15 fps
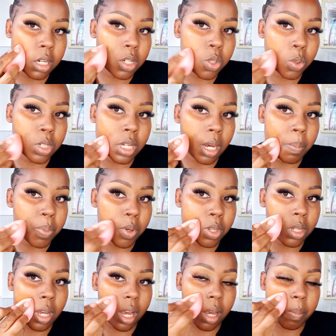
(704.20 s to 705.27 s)
To tap you,
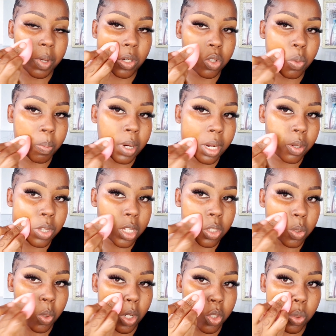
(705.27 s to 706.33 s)
to blend, you're just
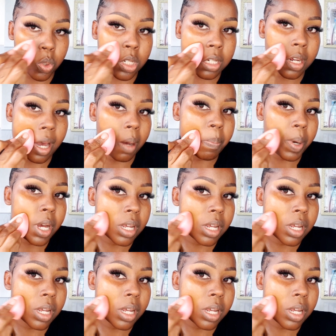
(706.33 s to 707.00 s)
going to tap,